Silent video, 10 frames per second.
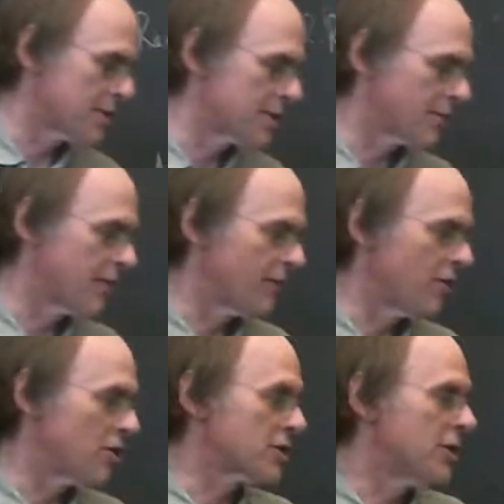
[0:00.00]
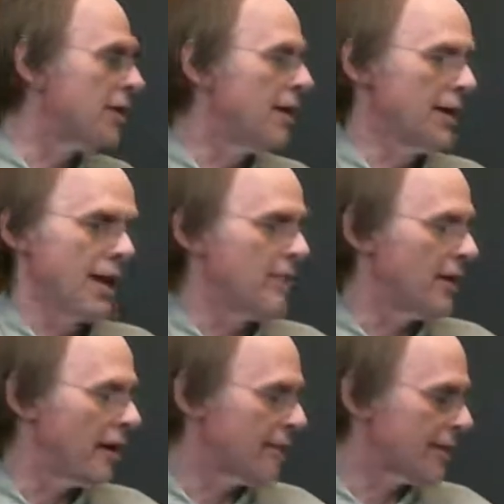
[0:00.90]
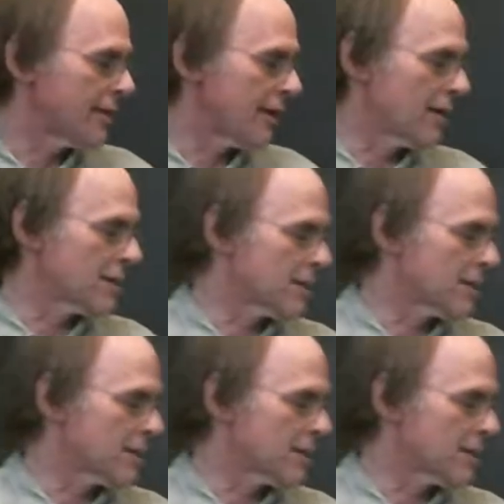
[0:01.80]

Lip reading: discrete version, and then everything is